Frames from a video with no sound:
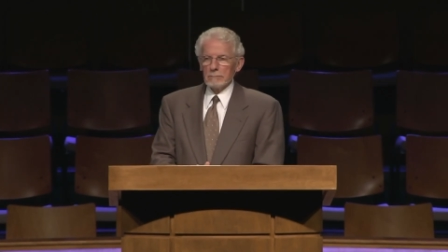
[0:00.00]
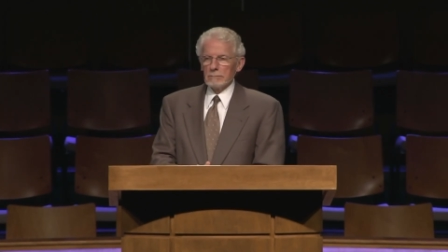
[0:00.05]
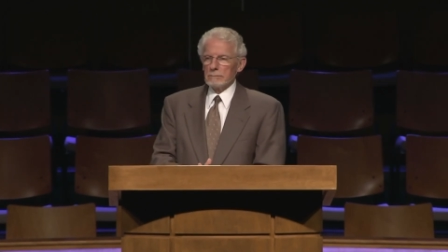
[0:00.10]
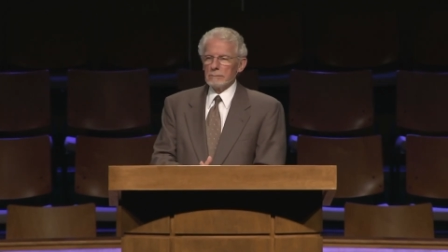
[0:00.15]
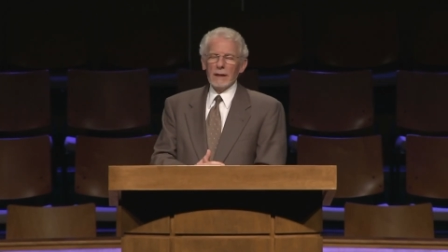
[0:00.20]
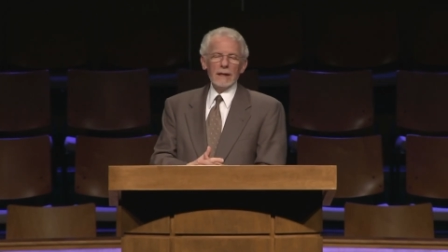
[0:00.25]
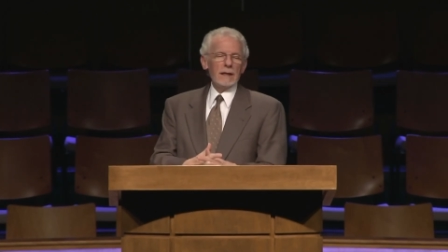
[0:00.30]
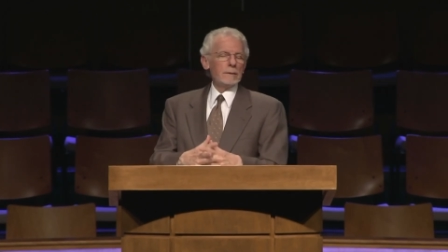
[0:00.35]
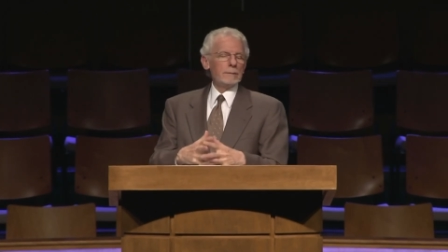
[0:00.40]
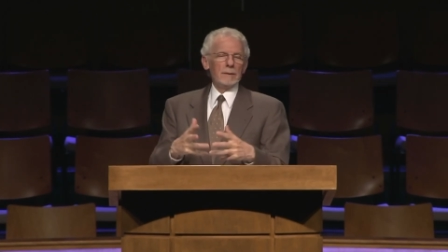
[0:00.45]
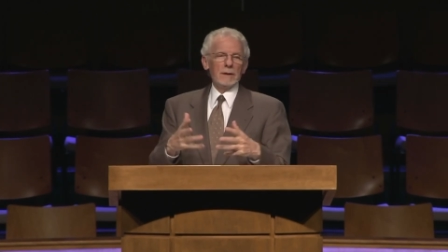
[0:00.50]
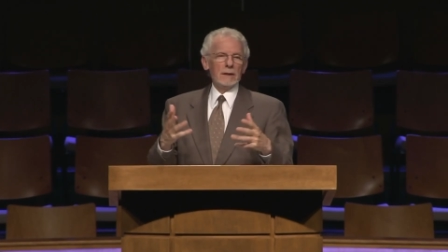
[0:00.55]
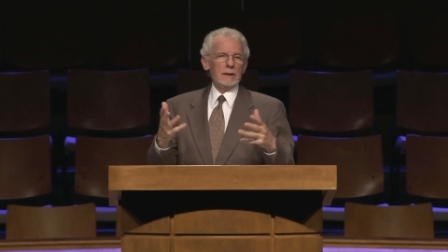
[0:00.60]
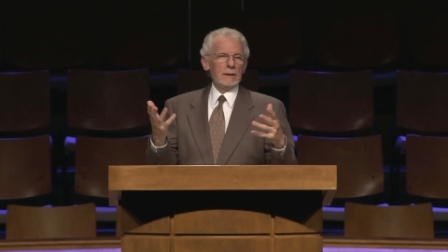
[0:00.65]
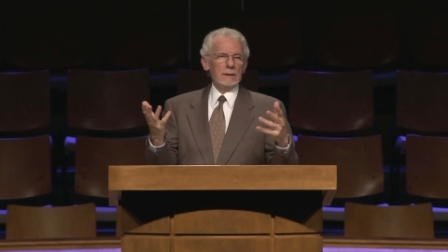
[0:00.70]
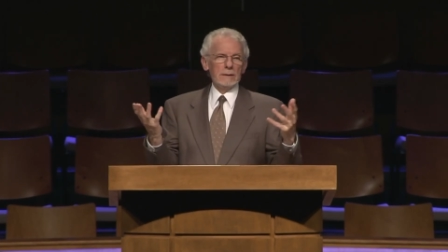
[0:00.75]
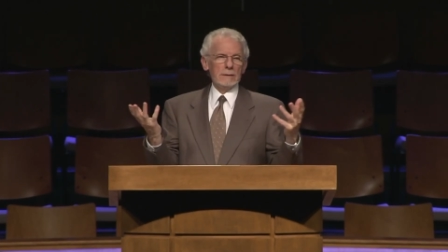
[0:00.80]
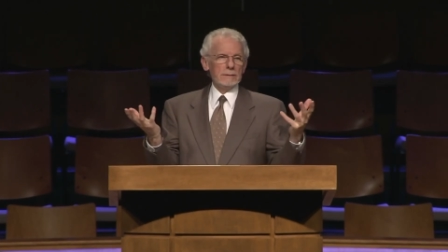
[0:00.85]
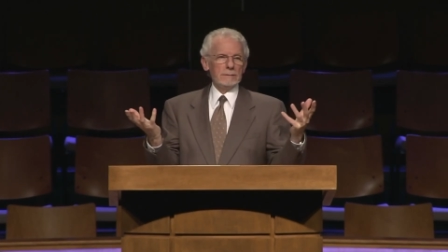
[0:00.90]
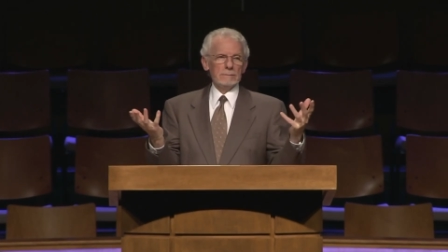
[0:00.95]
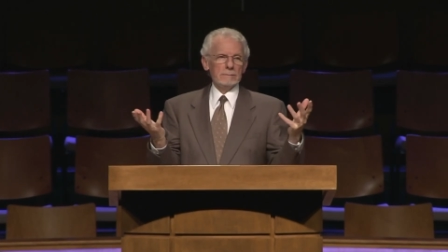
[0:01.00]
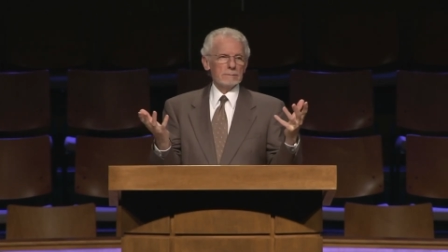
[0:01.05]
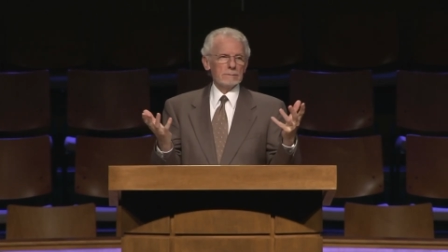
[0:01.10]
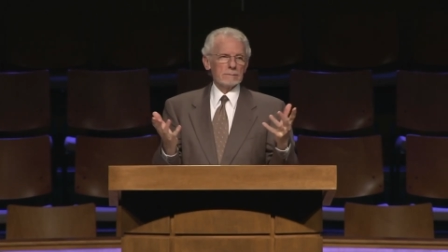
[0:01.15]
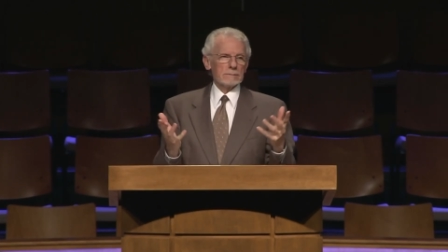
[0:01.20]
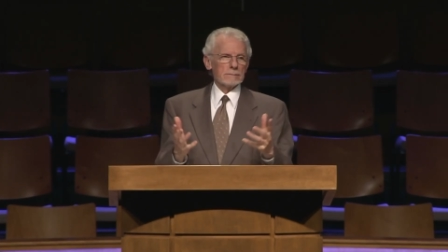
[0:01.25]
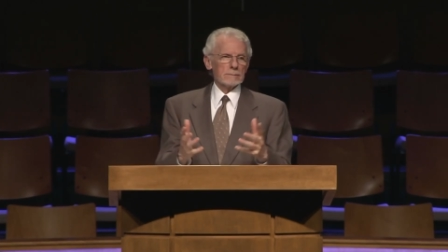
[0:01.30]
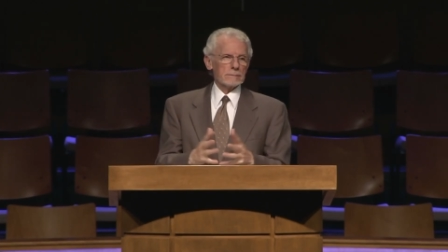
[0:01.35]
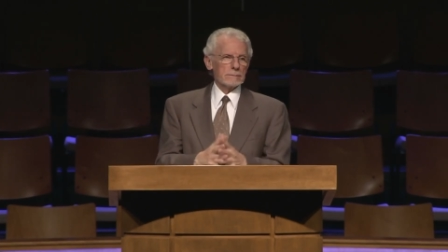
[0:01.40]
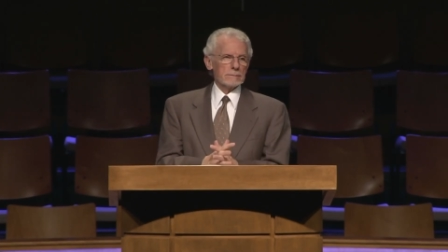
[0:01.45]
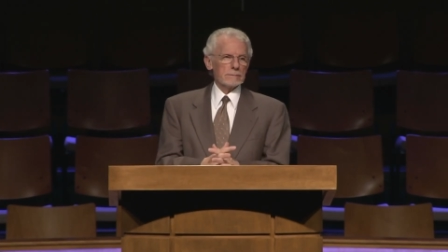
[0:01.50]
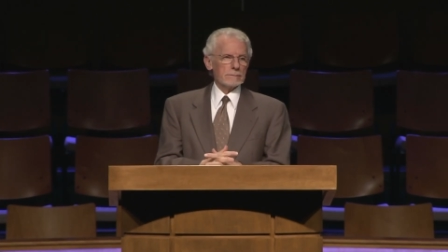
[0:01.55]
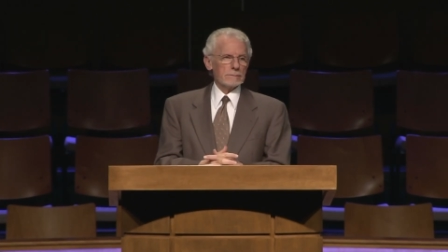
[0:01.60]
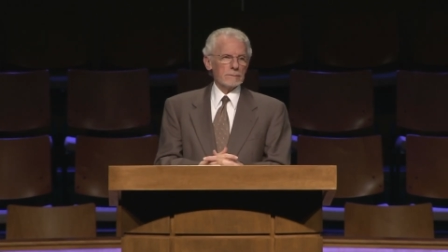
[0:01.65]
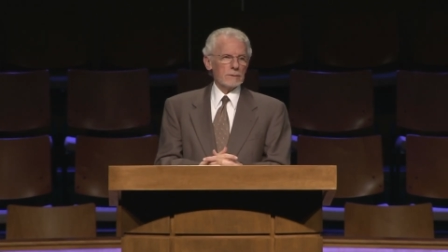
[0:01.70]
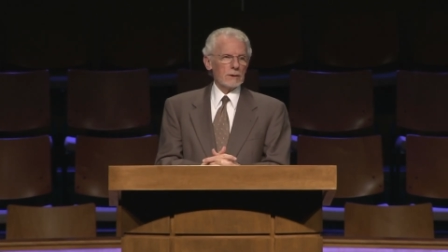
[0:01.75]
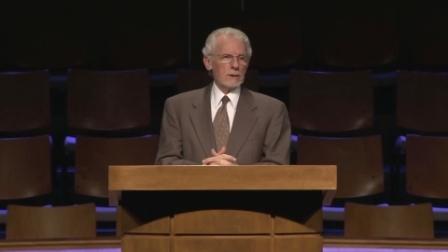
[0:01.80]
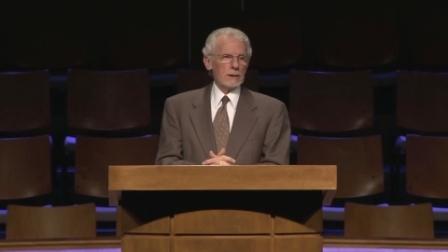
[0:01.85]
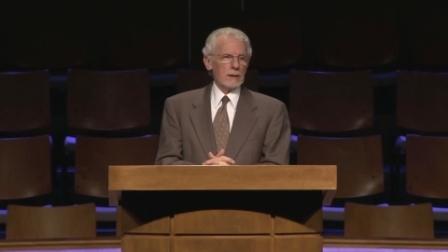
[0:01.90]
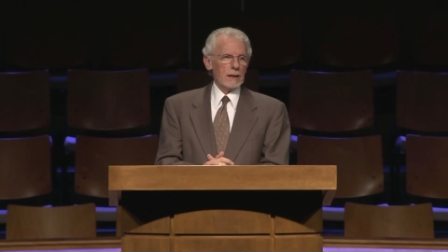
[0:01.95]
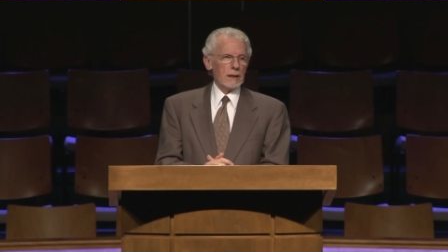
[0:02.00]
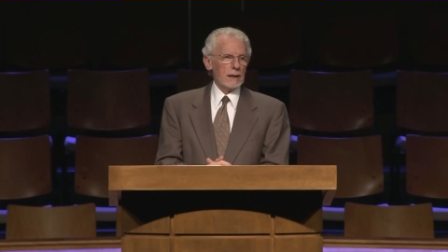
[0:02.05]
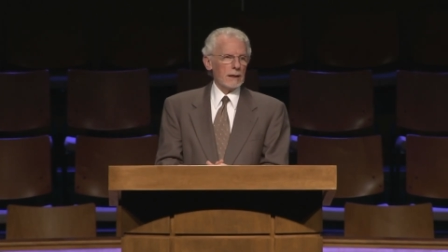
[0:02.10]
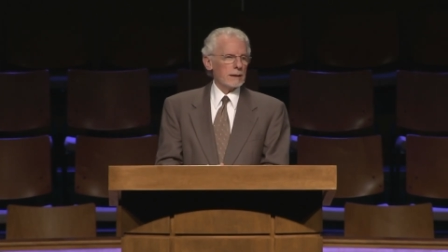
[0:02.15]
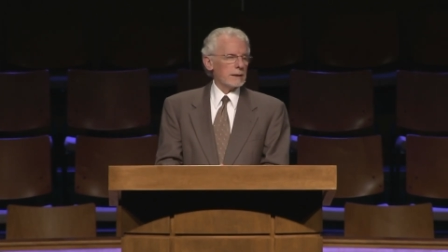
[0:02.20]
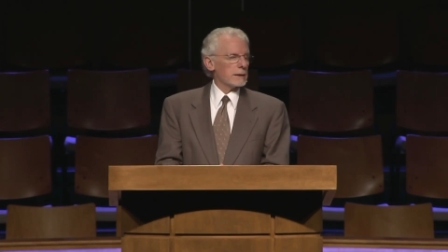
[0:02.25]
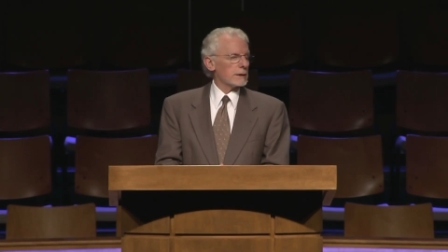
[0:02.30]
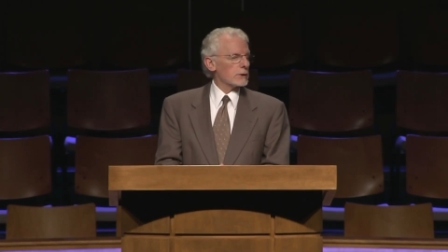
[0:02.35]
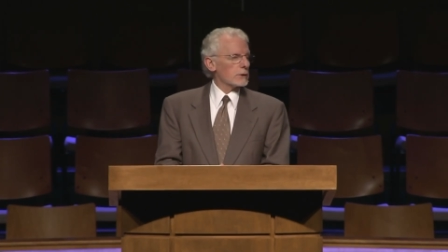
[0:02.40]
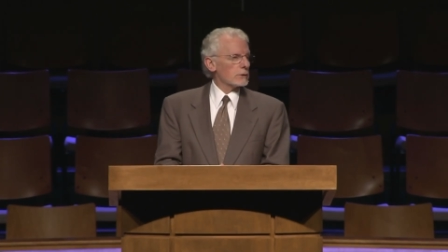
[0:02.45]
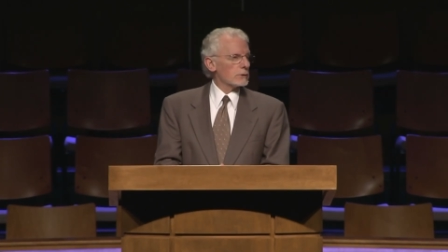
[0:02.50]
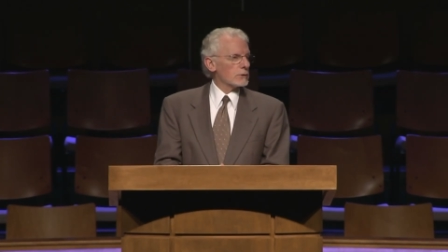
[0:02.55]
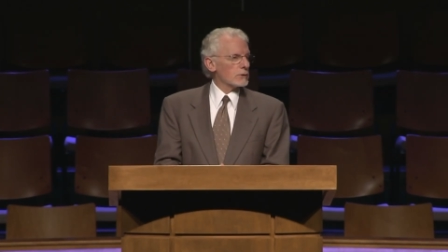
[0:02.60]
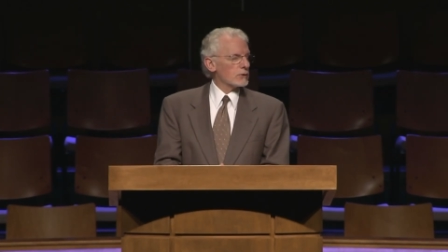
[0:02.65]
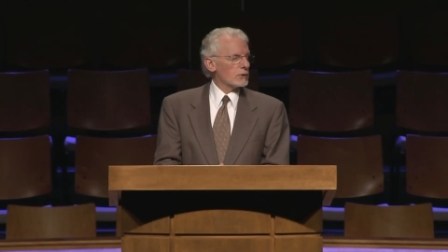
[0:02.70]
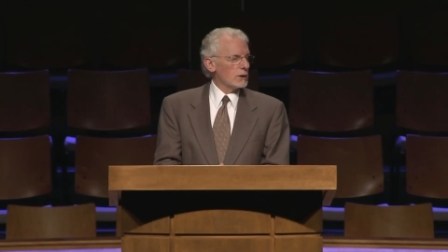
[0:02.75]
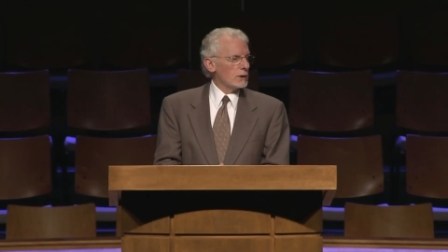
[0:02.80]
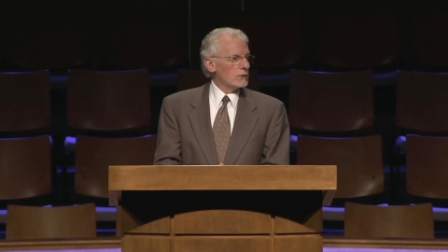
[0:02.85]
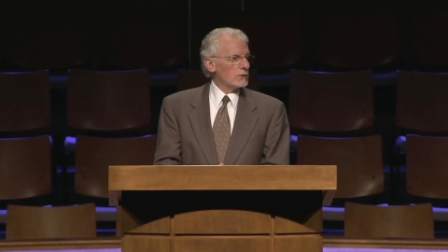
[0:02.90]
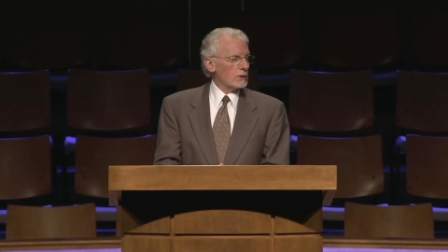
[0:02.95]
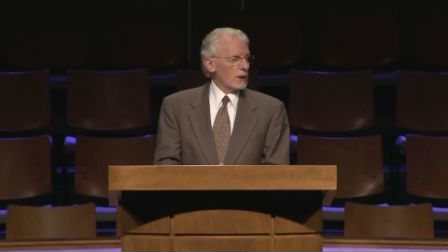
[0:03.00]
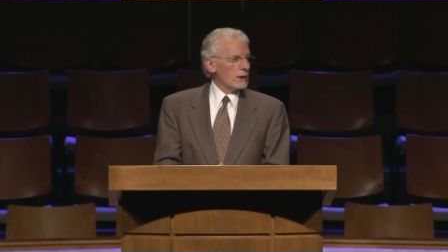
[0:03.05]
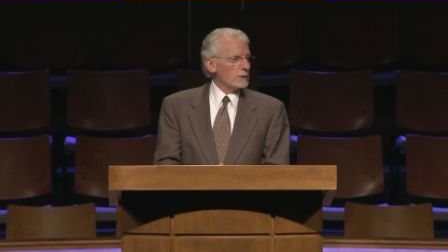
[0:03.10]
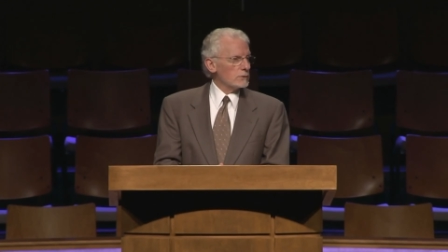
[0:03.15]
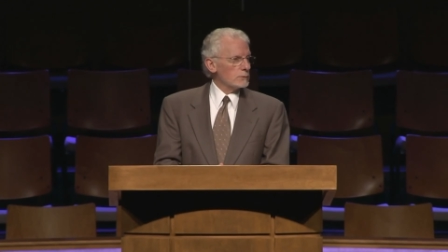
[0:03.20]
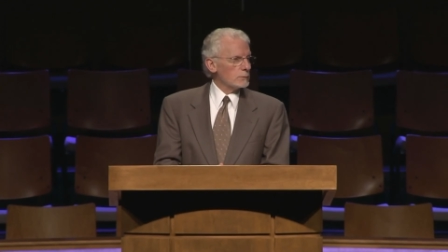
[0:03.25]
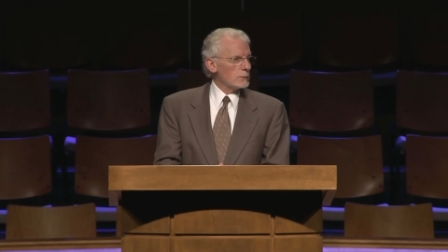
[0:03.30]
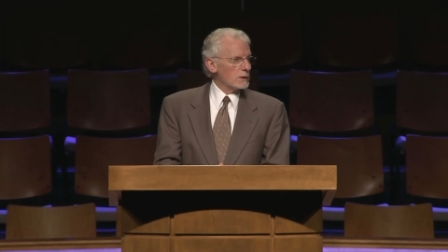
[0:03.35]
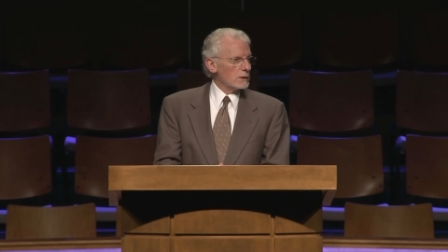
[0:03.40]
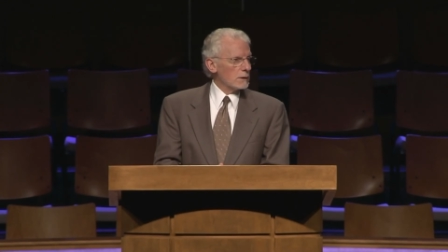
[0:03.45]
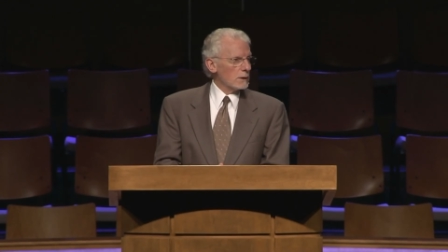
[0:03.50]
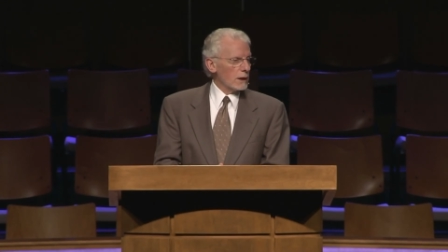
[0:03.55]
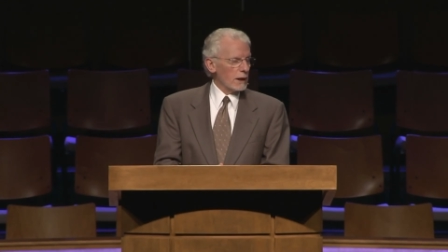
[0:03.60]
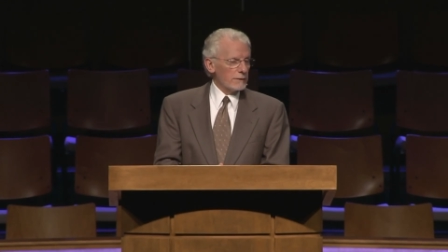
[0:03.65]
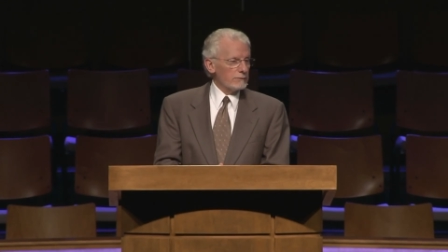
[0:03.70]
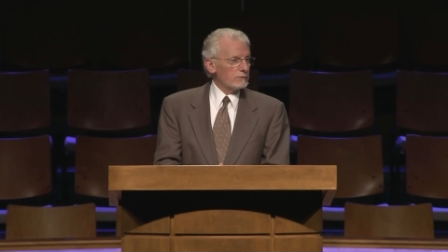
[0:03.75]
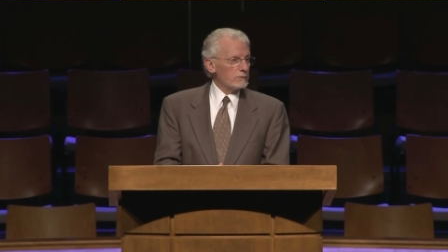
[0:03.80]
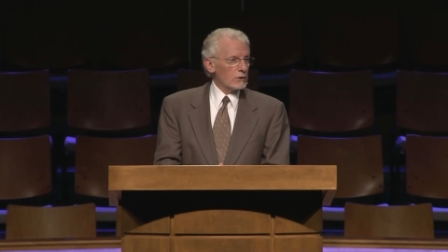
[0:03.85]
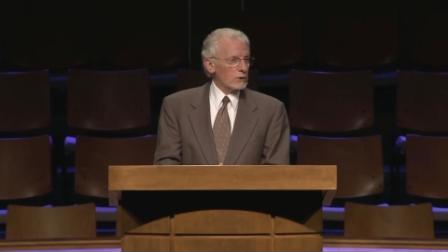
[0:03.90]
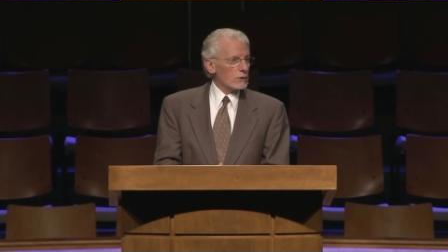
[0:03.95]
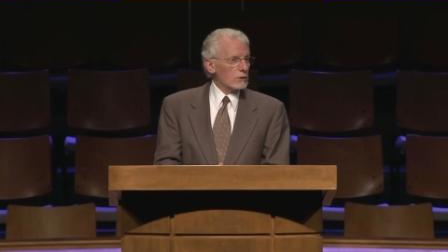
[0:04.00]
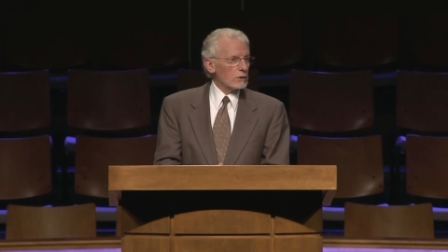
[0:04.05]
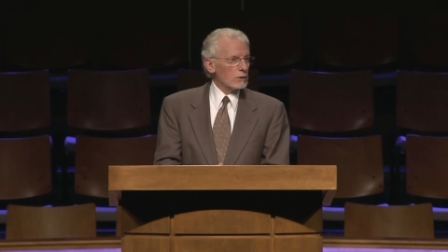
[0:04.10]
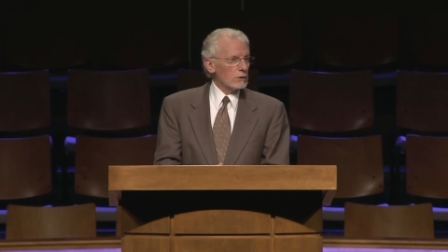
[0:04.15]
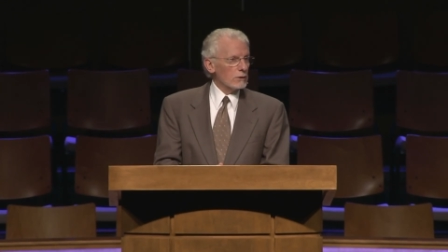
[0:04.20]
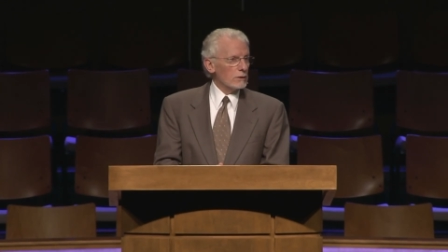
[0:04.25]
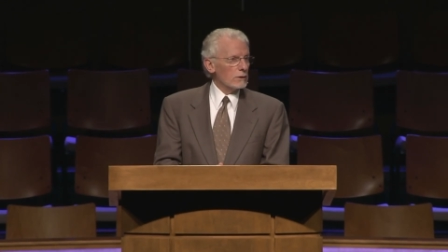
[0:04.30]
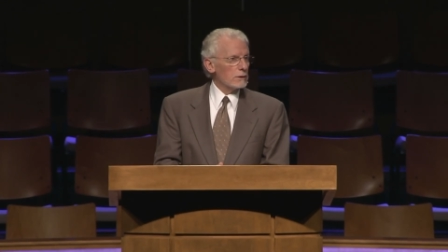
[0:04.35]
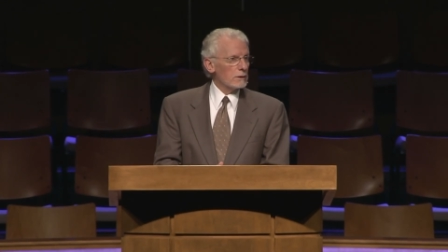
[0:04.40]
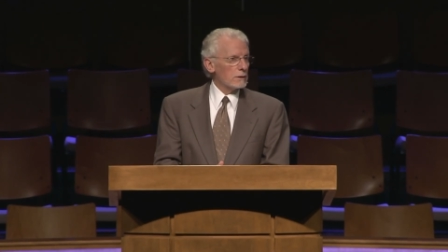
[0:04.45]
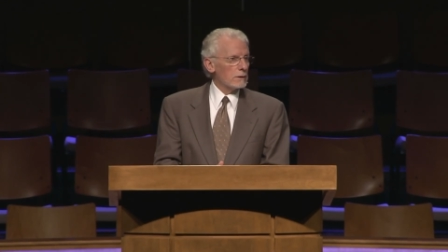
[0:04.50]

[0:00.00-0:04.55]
Maybe uh, her deceased husband left her